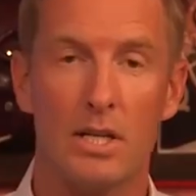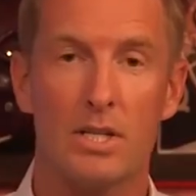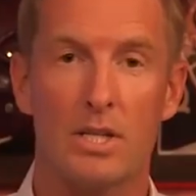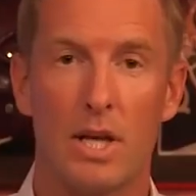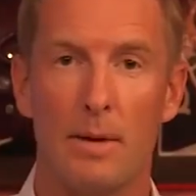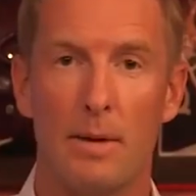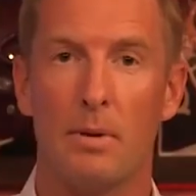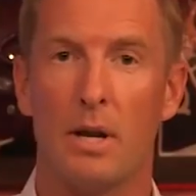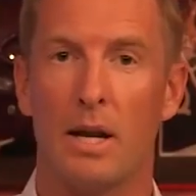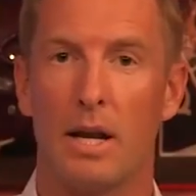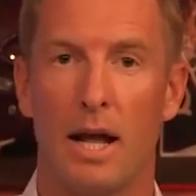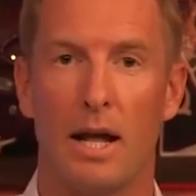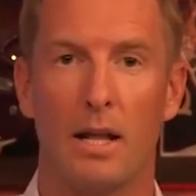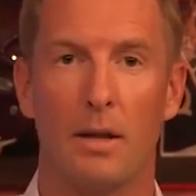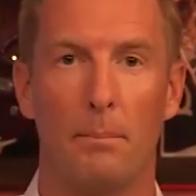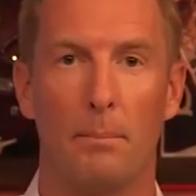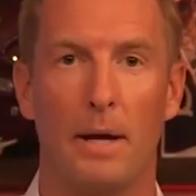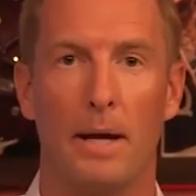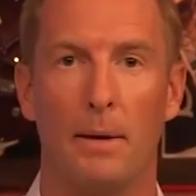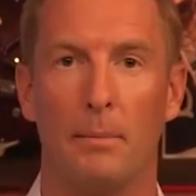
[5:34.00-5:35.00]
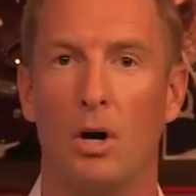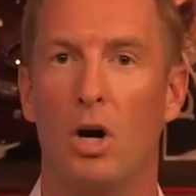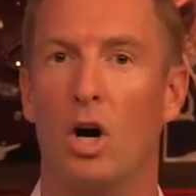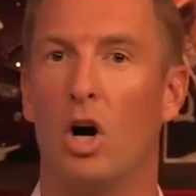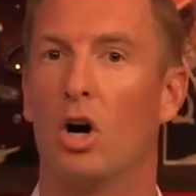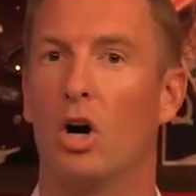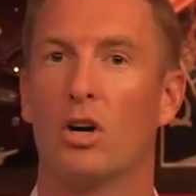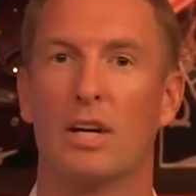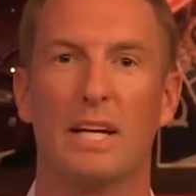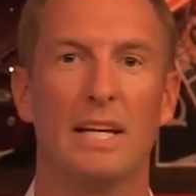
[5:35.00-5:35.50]
Nick Saban and
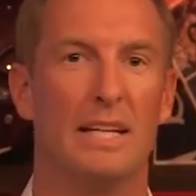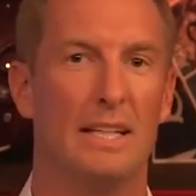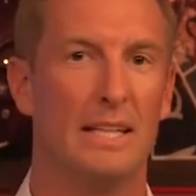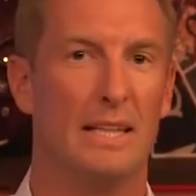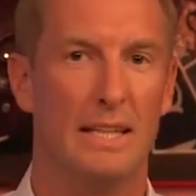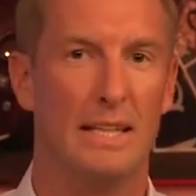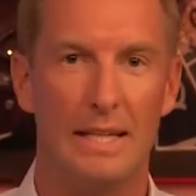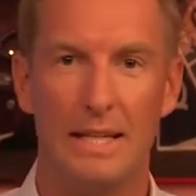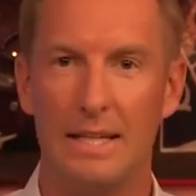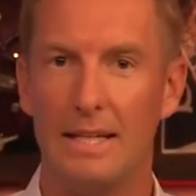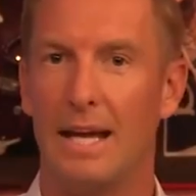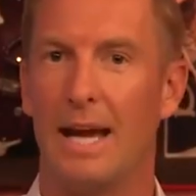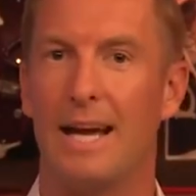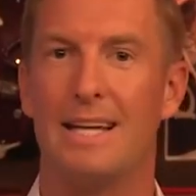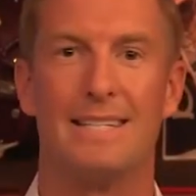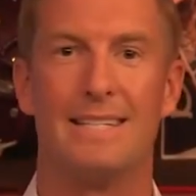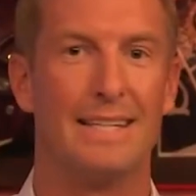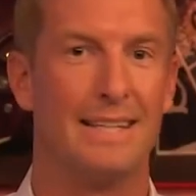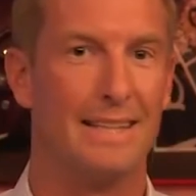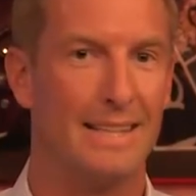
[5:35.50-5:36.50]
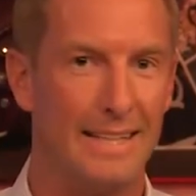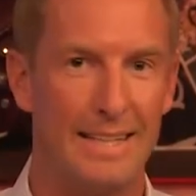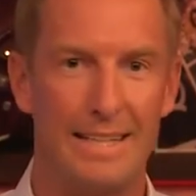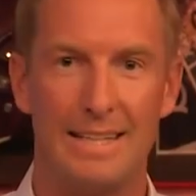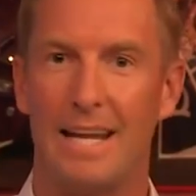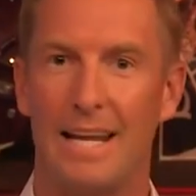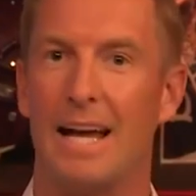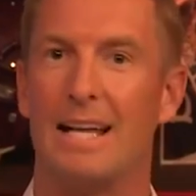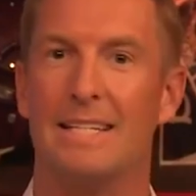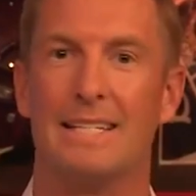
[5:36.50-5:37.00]
Alabama are elite as
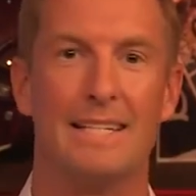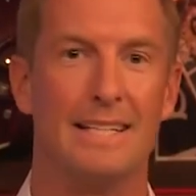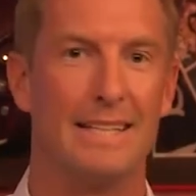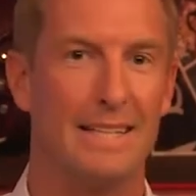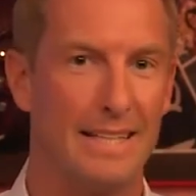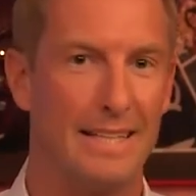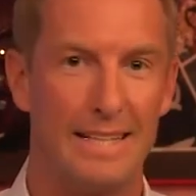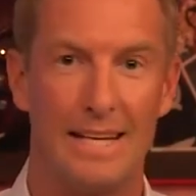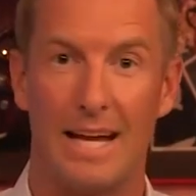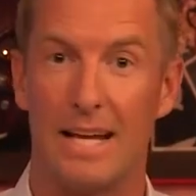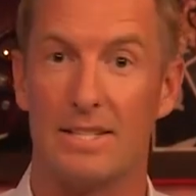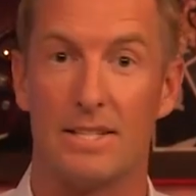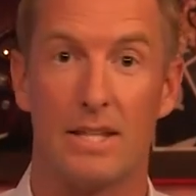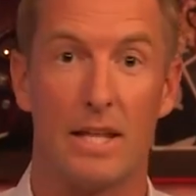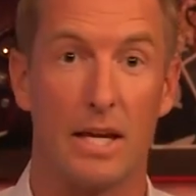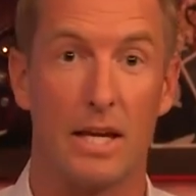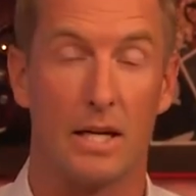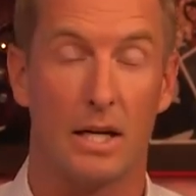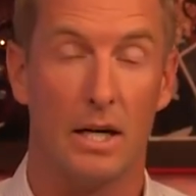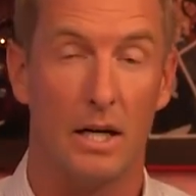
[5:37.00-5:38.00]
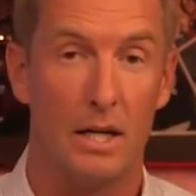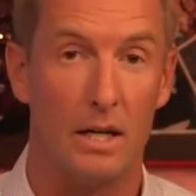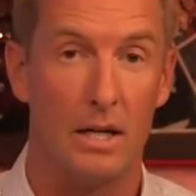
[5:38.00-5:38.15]
they